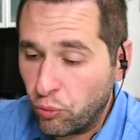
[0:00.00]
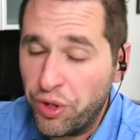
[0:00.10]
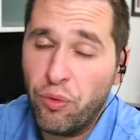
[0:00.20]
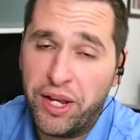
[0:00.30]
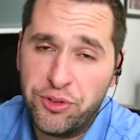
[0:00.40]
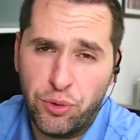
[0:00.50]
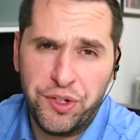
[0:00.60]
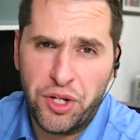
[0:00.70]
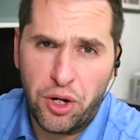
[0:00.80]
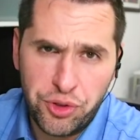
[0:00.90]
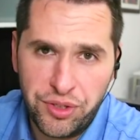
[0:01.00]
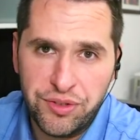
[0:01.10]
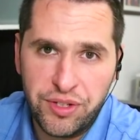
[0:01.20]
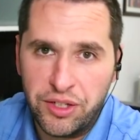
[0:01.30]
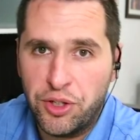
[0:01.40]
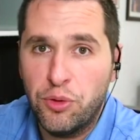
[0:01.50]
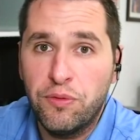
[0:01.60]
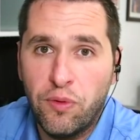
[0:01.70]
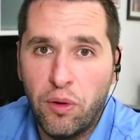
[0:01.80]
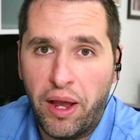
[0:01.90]
rewrites or reductions in
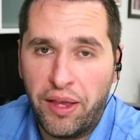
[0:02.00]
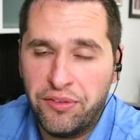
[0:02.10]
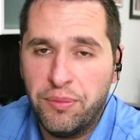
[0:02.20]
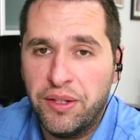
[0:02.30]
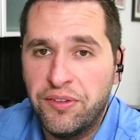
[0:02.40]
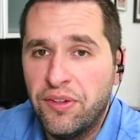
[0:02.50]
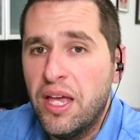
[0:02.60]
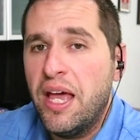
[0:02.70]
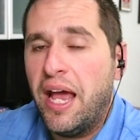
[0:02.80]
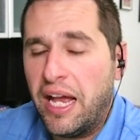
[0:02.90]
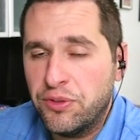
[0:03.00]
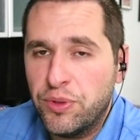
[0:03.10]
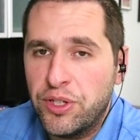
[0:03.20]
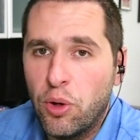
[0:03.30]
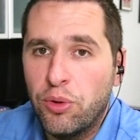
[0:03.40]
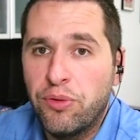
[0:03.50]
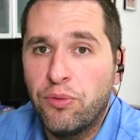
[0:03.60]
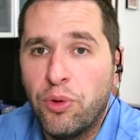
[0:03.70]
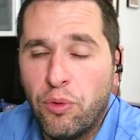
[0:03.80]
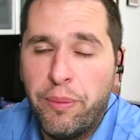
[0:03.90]
Q4 estimates as we go
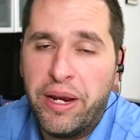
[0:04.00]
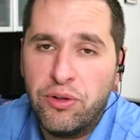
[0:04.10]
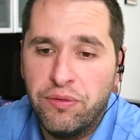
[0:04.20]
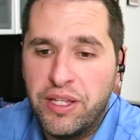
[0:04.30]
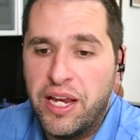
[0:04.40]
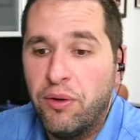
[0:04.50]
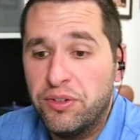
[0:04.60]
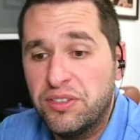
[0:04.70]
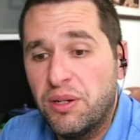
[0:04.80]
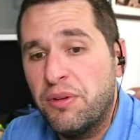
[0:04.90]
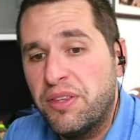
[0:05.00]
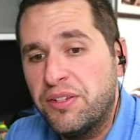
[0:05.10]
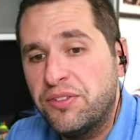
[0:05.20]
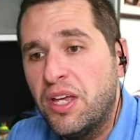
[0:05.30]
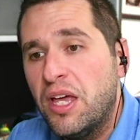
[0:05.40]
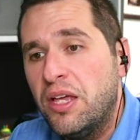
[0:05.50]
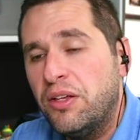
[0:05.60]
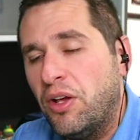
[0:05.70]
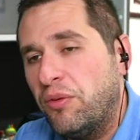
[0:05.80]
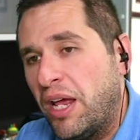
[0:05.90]
through the remainder of the year. And some of this,
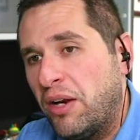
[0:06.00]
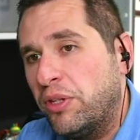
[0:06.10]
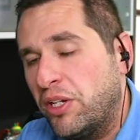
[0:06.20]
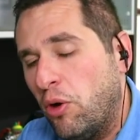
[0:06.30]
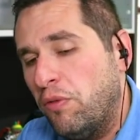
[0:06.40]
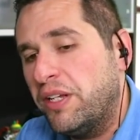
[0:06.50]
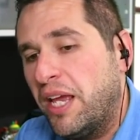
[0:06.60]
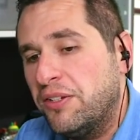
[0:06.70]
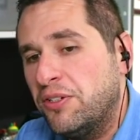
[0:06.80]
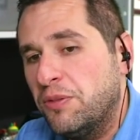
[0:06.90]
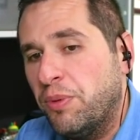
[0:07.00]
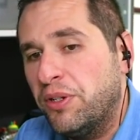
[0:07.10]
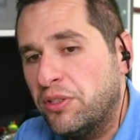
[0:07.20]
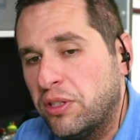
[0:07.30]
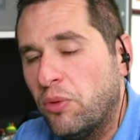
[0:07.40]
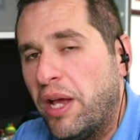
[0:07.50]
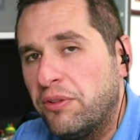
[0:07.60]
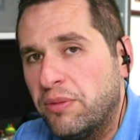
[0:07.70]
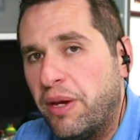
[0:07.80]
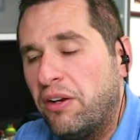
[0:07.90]
you know, not only COVID cases, but
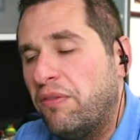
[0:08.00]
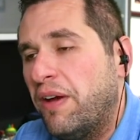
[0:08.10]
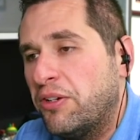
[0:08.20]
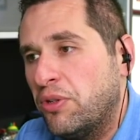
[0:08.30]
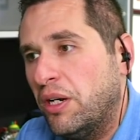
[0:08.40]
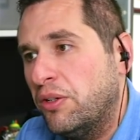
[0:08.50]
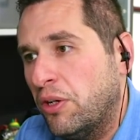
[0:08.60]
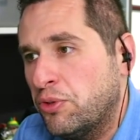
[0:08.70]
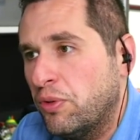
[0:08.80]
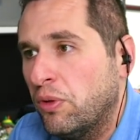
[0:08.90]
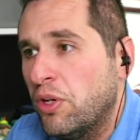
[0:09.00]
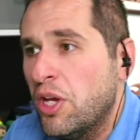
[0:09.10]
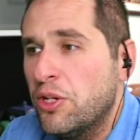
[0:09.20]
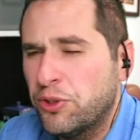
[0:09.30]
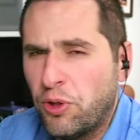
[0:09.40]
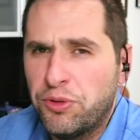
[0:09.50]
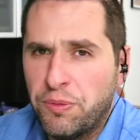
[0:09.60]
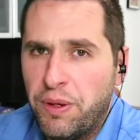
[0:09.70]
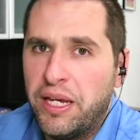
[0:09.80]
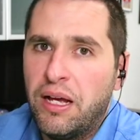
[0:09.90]
slowdowns in manufacturing and industrial start
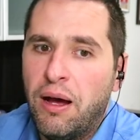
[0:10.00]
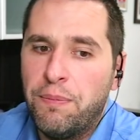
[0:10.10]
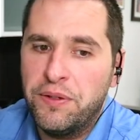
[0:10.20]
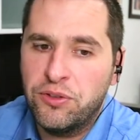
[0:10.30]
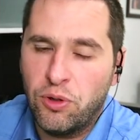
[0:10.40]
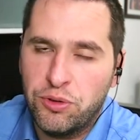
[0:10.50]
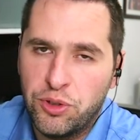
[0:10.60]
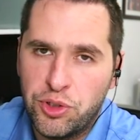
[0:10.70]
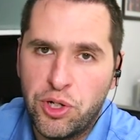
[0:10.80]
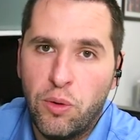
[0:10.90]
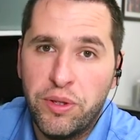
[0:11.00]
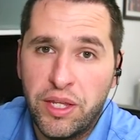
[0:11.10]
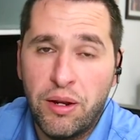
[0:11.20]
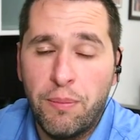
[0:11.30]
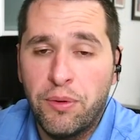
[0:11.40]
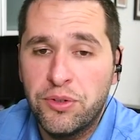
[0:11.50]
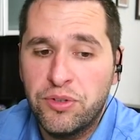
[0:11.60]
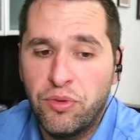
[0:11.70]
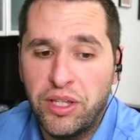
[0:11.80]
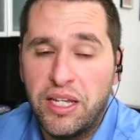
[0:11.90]
to pick up and start to show in the
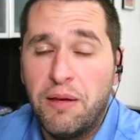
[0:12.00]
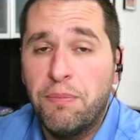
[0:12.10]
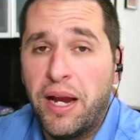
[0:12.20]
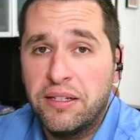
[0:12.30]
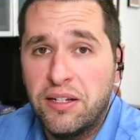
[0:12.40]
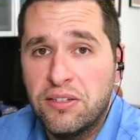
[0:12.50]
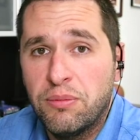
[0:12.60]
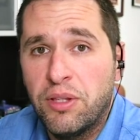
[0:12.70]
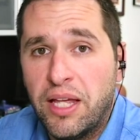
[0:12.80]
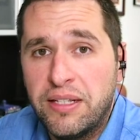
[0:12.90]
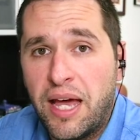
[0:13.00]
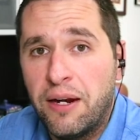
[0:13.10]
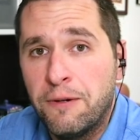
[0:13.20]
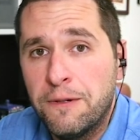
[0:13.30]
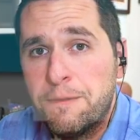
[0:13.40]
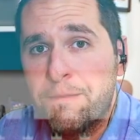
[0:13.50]
numbers, really impacting some of that data.